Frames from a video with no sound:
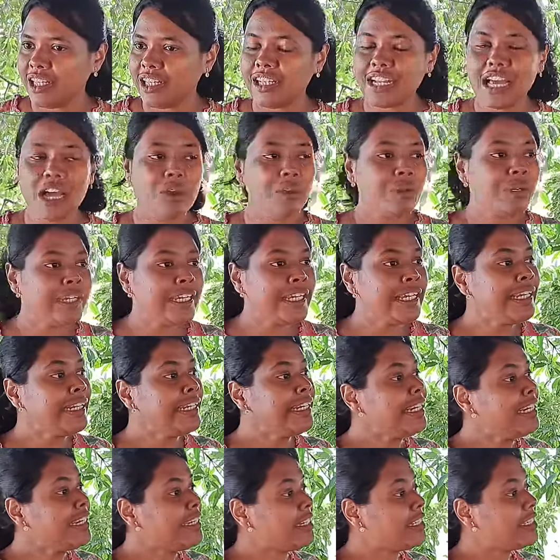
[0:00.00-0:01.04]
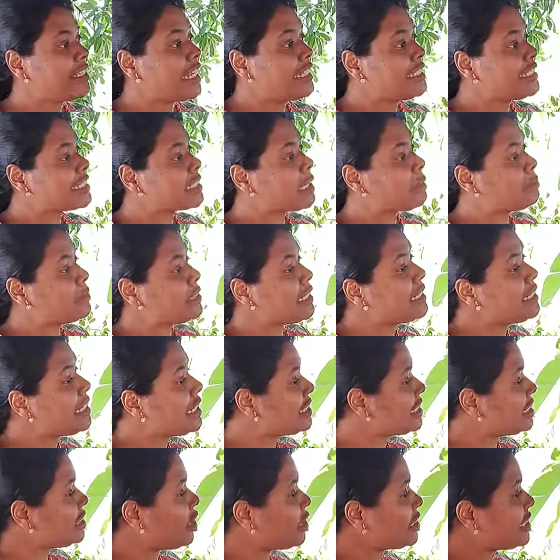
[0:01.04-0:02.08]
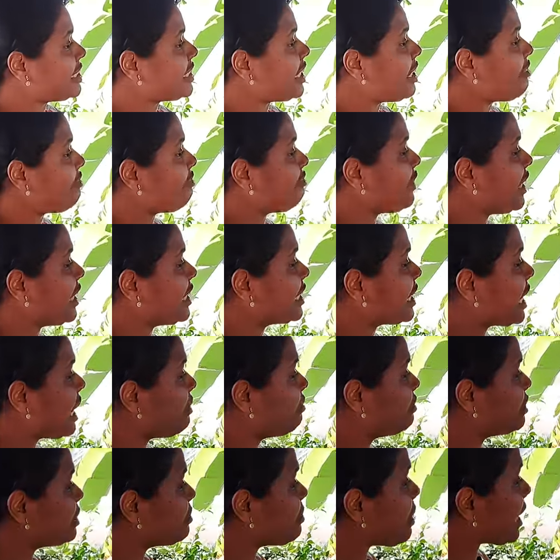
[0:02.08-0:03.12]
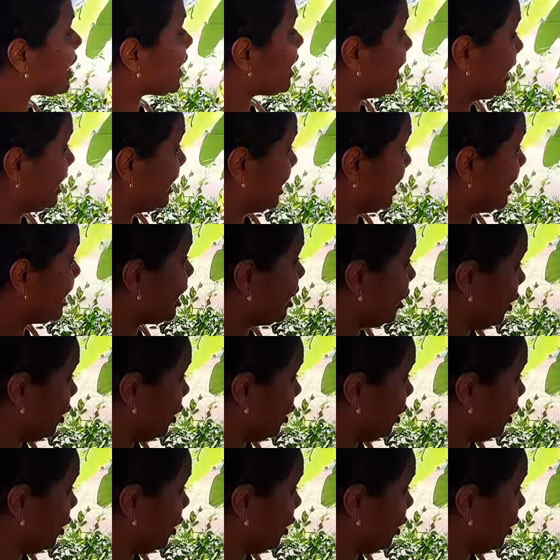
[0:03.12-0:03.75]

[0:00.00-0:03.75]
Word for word: Now, he did that scripture does not say faith comes by hearing